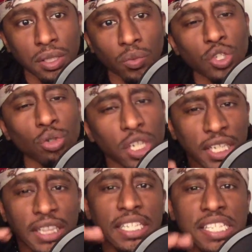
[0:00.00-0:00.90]
When you look
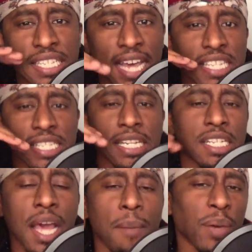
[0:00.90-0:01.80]
at these stances and
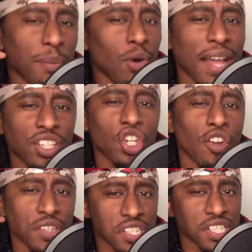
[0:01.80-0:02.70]
people had the
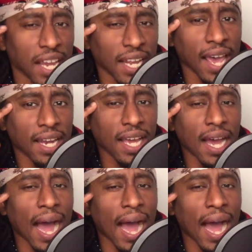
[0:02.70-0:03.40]
nerve to say that